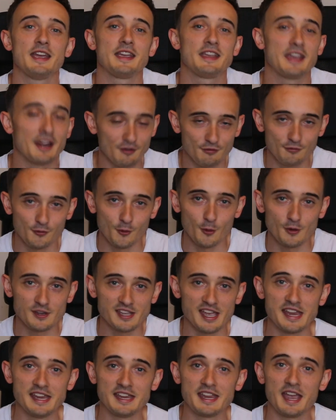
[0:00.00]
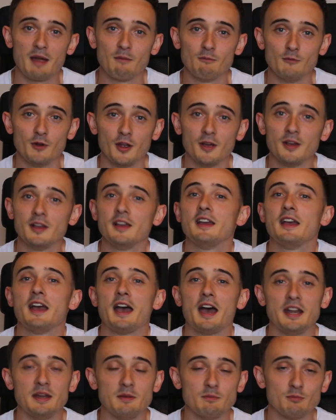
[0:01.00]
get a 4K camera
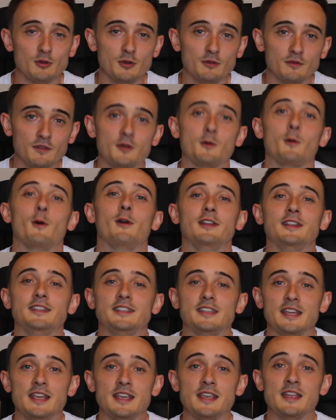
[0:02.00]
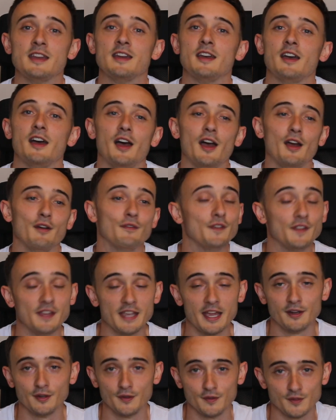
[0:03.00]
and improve the quality for
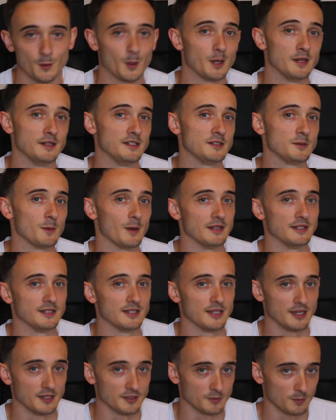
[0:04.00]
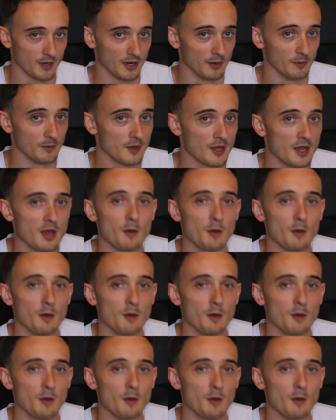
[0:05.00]
the end of 2020 as well.